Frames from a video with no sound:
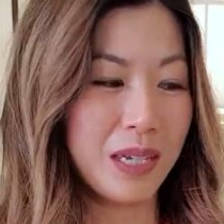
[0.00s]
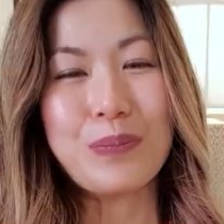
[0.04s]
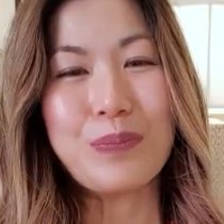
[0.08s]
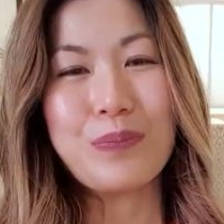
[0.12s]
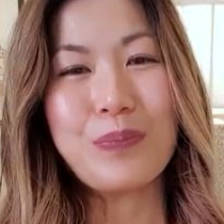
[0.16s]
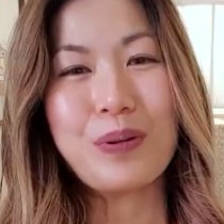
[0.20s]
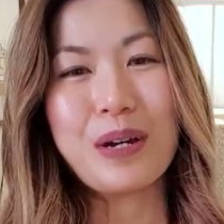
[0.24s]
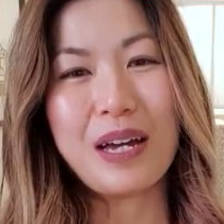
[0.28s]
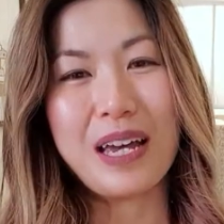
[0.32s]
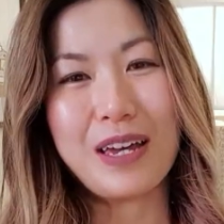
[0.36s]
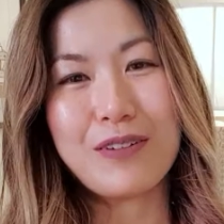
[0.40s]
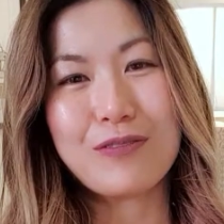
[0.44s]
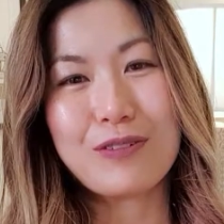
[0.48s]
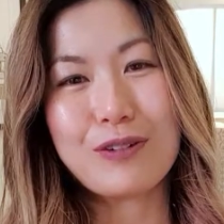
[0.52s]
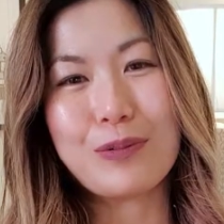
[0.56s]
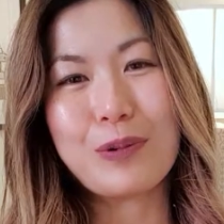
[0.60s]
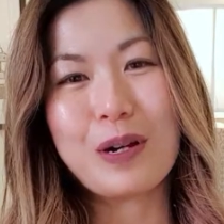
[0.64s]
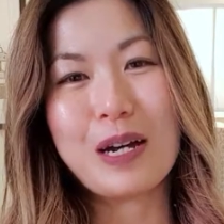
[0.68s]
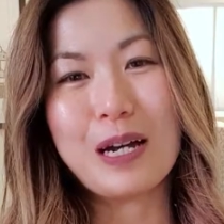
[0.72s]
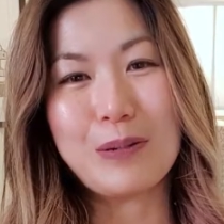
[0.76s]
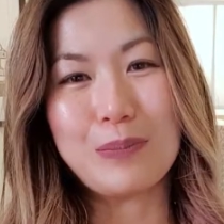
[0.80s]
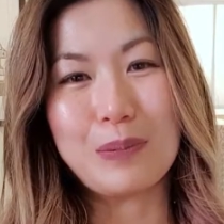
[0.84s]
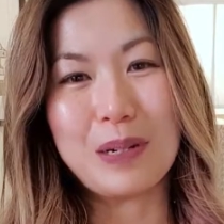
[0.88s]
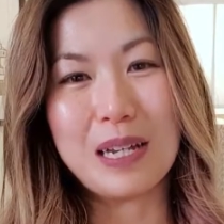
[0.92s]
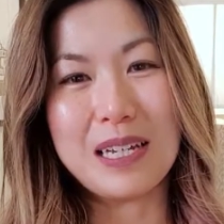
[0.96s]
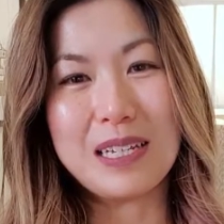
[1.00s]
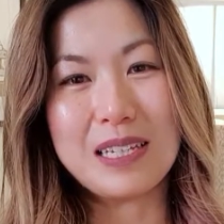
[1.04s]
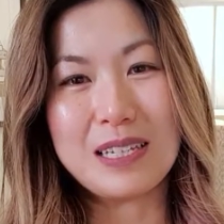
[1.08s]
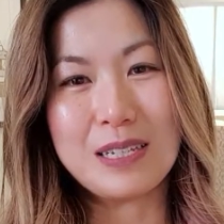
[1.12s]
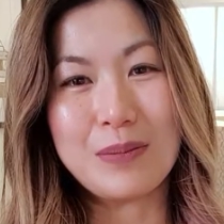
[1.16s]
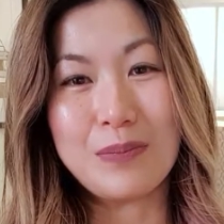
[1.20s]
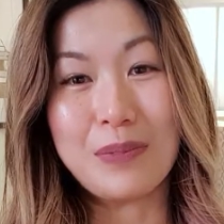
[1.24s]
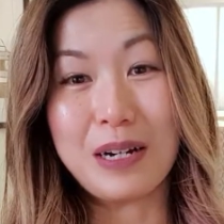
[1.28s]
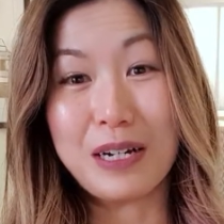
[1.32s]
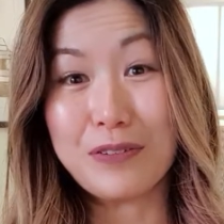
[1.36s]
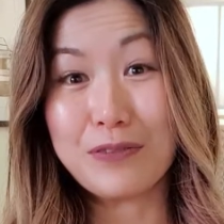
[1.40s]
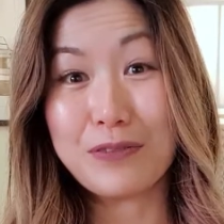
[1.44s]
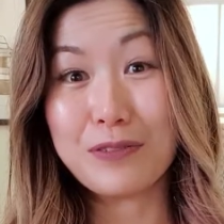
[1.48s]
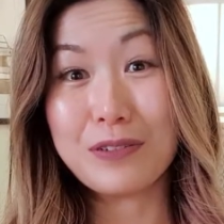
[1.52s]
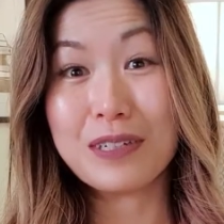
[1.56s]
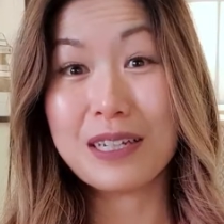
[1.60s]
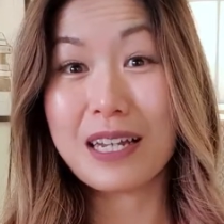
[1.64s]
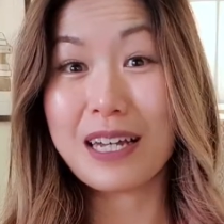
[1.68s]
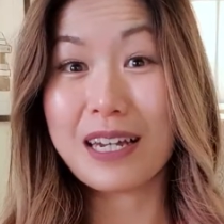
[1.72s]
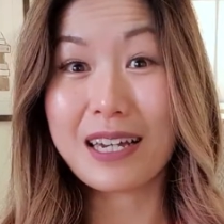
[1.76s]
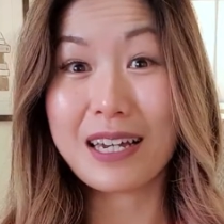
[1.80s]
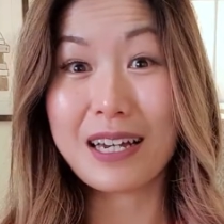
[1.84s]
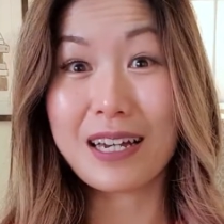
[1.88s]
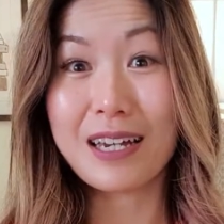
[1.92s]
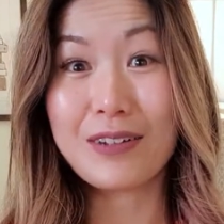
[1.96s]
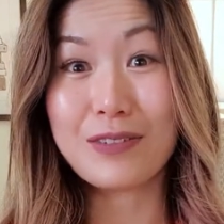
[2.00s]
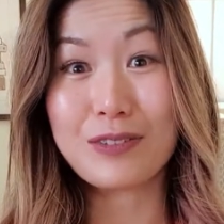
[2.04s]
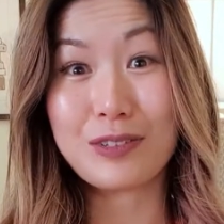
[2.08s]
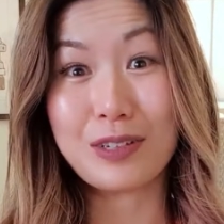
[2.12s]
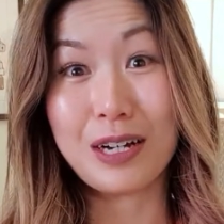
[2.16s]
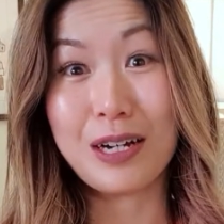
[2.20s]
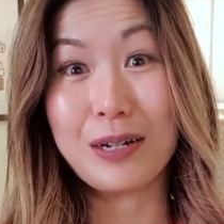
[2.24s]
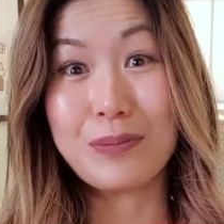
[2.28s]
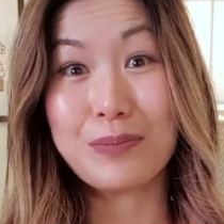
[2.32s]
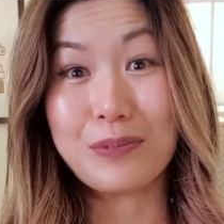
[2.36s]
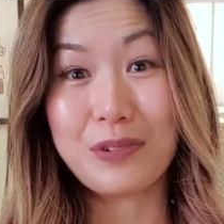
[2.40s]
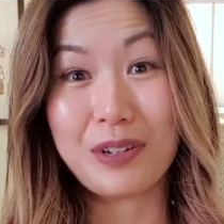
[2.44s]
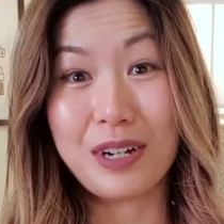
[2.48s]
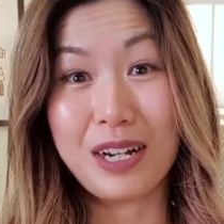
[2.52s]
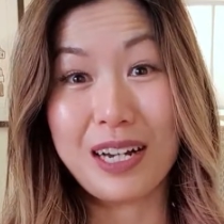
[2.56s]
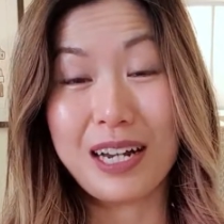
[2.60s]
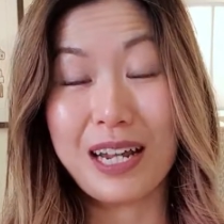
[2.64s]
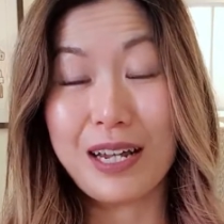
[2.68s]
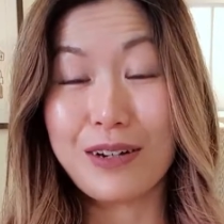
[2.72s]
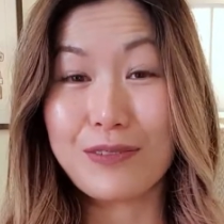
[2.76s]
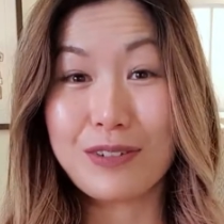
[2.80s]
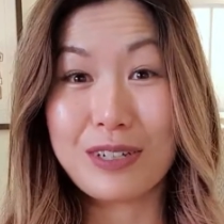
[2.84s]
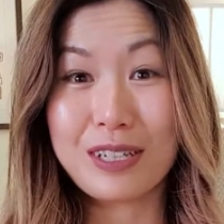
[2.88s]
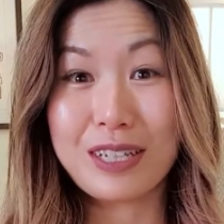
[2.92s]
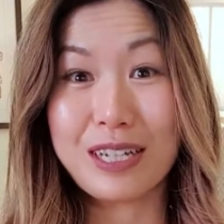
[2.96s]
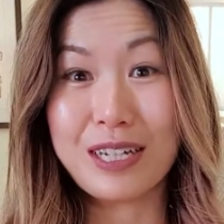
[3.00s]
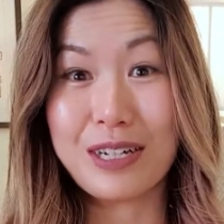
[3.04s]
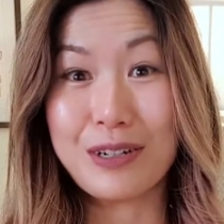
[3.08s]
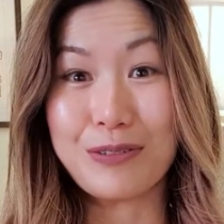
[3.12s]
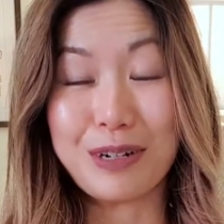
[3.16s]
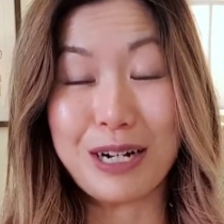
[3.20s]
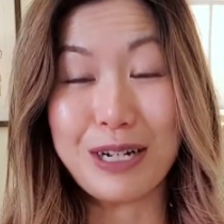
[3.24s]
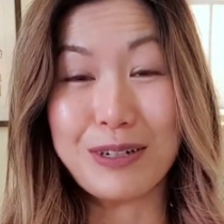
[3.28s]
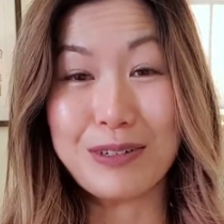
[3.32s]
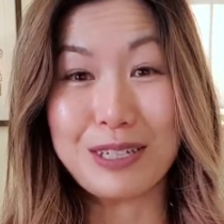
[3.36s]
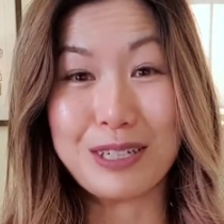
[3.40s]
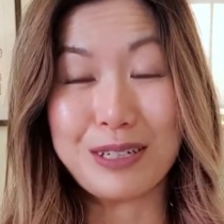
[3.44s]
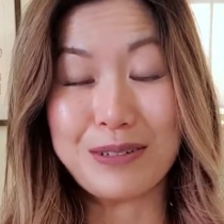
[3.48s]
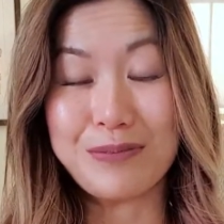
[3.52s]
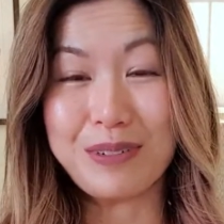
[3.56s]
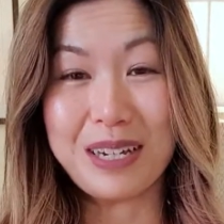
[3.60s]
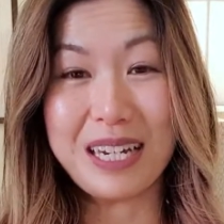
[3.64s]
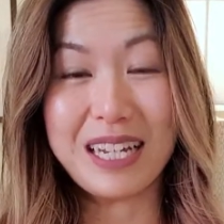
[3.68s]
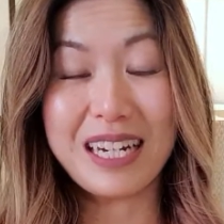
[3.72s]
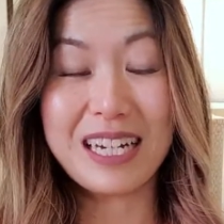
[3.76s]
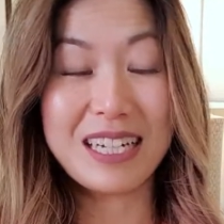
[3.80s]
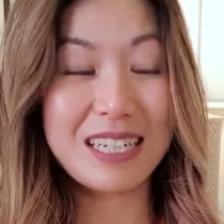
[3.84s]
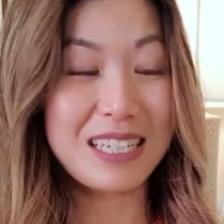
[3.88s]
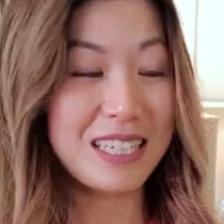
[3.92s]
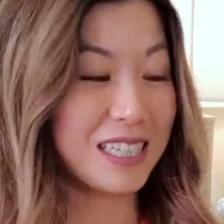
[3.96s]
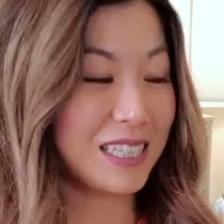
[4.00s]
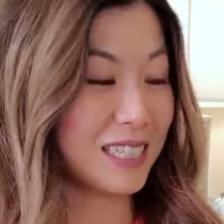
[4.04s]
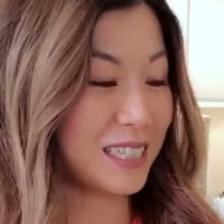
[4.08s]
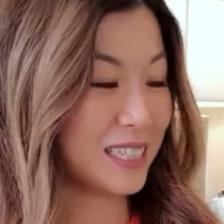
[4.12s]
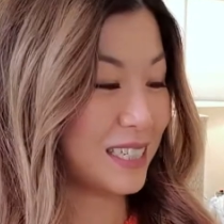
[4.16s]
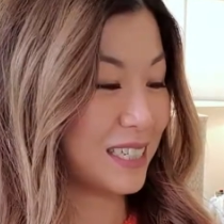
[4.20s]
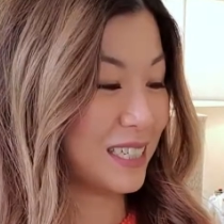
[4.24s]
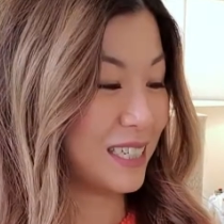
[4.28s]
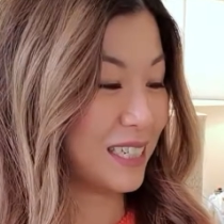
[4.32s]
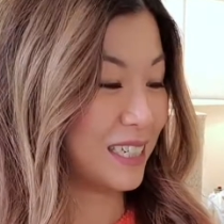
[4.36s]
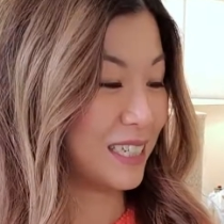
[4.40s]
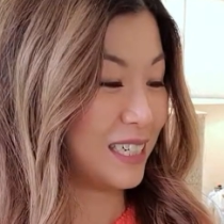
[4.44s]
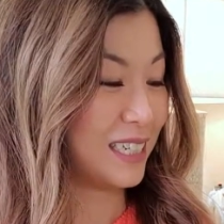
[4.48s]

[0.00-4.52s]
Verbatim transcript: But everywhere I place him, I feel like I have to upgrade everything around him and I just,